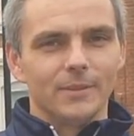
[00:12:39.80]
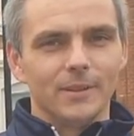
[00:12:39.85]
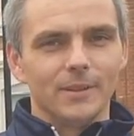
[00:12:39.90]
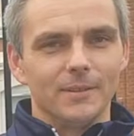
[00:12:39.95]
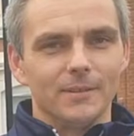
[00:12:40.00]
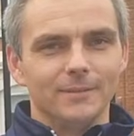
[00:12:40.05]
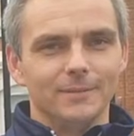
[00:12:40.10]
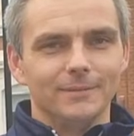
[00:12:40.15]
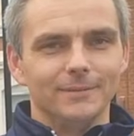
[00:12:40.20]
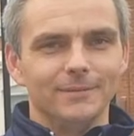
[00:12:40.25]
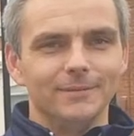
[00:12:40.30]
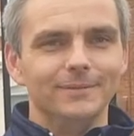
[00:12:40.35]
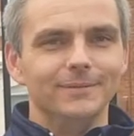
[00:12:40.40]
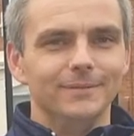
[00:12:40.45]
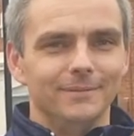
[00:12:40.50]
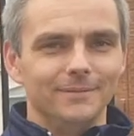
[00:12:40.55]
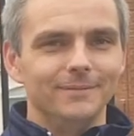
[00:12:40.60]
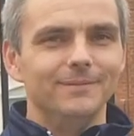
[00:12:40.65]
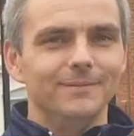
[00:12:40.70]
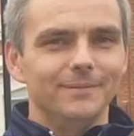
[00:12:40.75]
That's
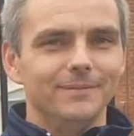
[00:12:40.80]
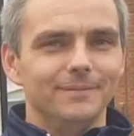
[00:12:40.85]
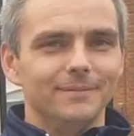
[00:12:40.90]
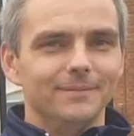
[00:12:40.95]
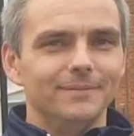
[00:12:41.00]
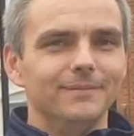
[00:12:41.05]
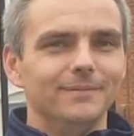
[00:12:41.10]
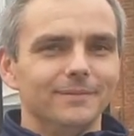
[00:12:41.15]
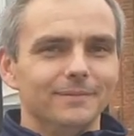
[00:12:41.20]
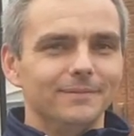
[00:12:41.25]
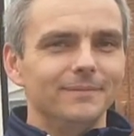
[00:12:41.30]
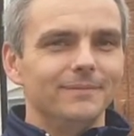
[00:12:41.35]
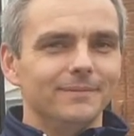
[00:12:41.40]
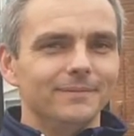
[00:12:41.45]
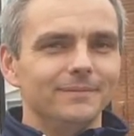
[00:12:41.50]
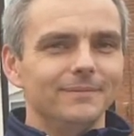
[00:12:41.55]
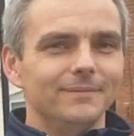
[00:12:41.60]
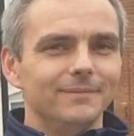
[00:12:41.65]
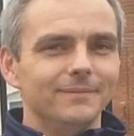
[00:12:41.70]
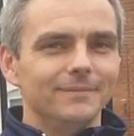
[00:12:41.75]
basically biting your
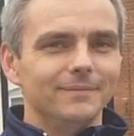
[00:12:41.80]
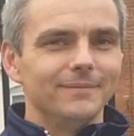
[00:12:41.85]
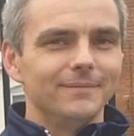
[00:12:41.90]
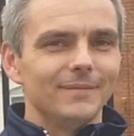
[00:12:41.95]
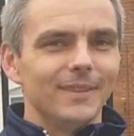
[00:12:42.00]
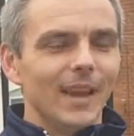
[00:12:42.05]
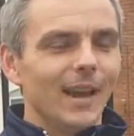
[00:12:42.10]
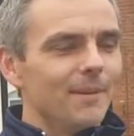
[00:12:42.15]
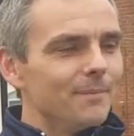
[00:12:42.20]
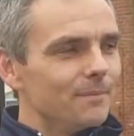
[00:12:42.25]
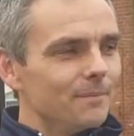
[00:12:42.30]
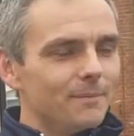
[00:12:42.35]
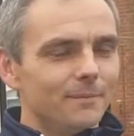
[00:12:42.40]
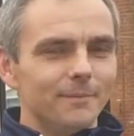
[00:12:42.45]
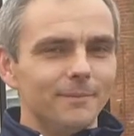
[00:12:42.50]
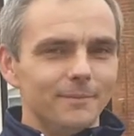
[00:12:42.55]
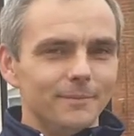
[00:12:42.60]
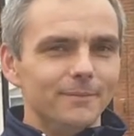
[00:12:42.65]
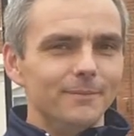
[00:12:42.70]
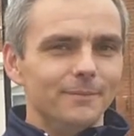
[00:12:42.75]
hand off. Yeah. I will
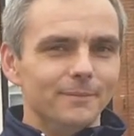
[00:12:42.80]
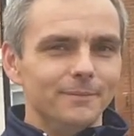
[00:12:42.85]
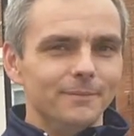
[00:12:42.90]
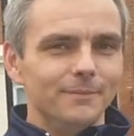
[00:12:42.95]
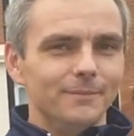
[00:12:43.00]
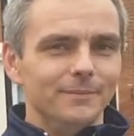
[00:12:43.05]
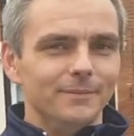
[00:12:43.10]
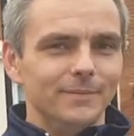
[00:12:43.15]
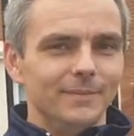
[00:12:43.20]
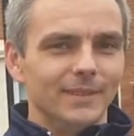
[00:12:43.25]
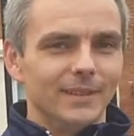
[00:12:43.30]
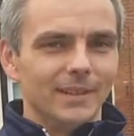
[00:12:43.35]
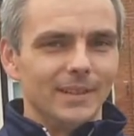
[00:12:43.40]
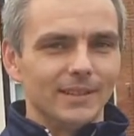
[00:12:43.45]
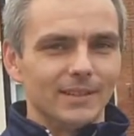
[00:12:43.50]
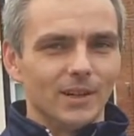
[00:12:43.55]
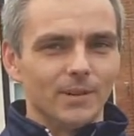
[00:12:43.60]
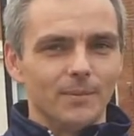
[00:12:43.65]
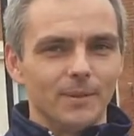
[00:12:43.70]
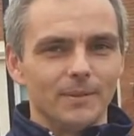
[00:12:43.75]
take a draw.
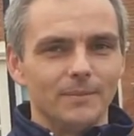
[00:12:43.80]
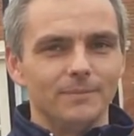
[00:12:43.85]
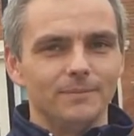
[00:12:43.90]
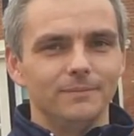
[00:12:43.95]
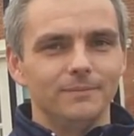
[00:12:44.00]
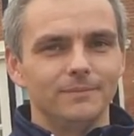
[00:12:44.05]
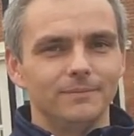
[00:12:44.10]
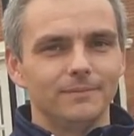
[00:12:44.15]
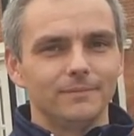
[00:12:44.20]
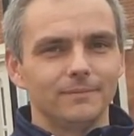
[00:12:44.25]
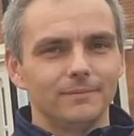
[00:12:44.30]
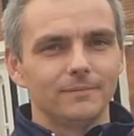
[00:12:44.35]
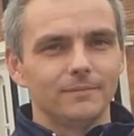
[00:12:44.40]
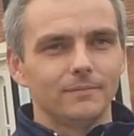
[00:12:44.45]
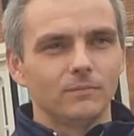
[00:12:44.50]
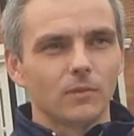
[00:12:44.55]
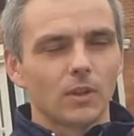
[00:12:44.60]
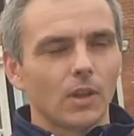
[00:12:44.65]
So, goal scorer?